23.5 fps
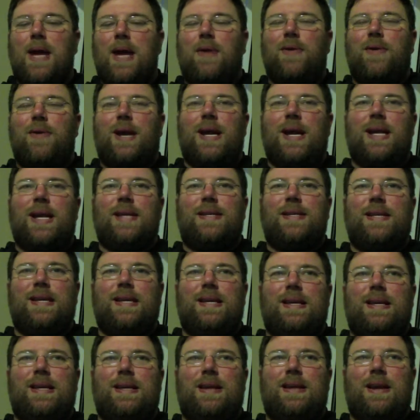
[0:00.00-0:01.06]
Right as
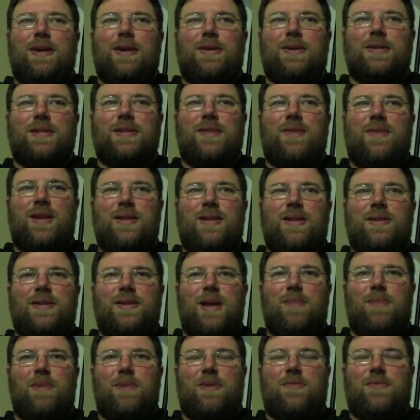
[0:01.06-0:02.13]
he, because they've had this
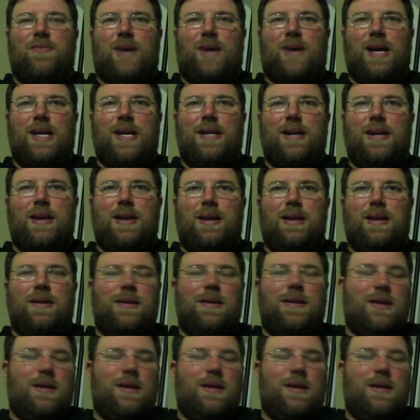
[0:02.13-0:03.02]
epic fight and